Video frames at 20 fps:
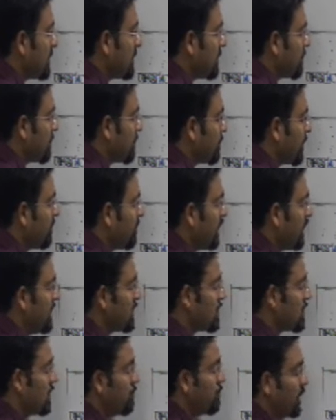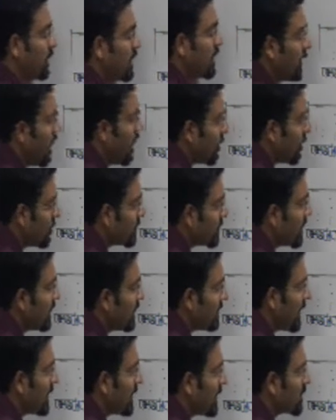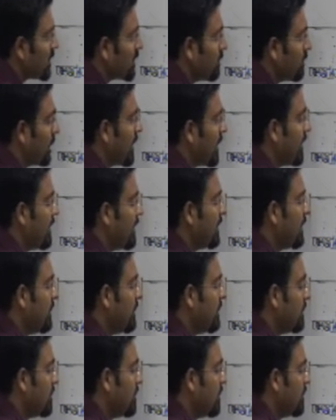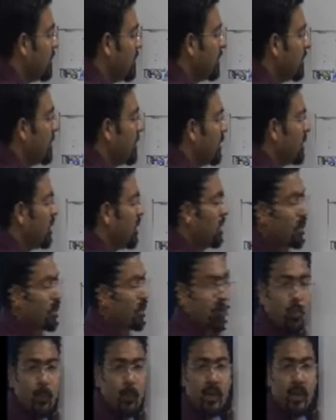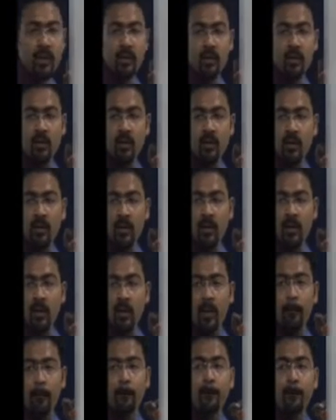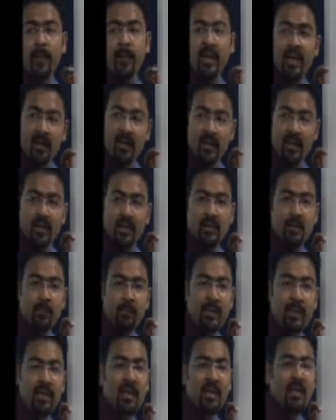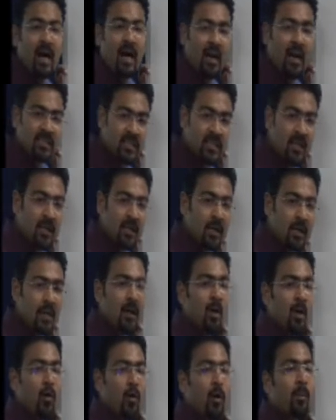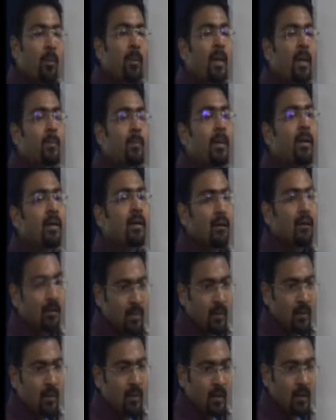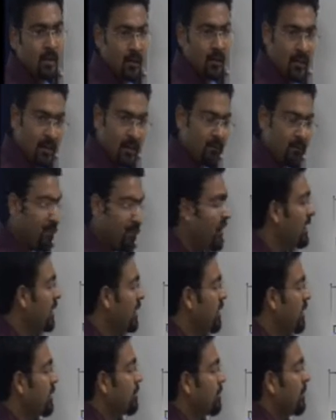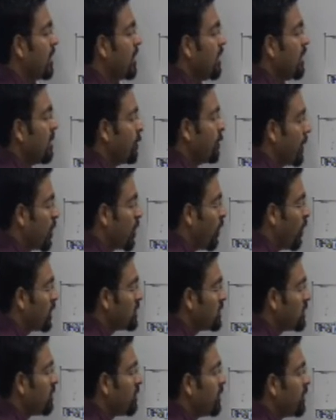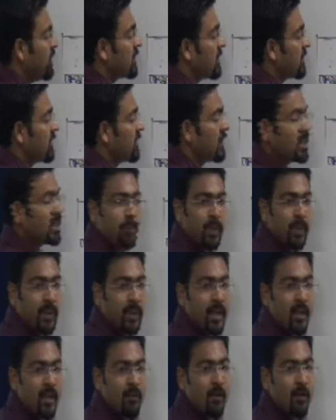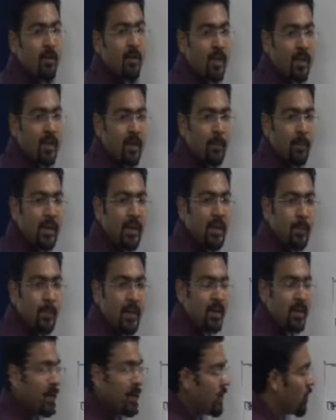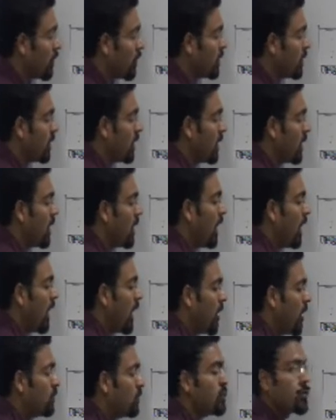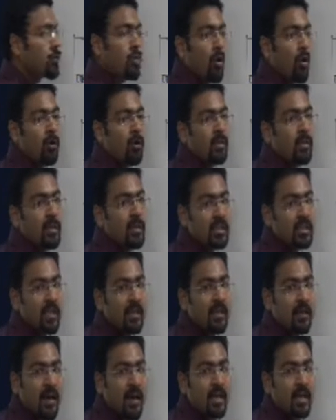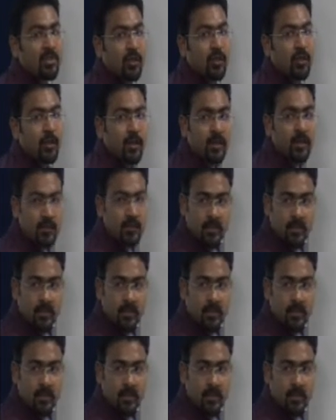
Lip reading: previous, but now the attraction by A to B may be larger or may be weaker, because of which this behavior will be dependent on how strong this interaction is,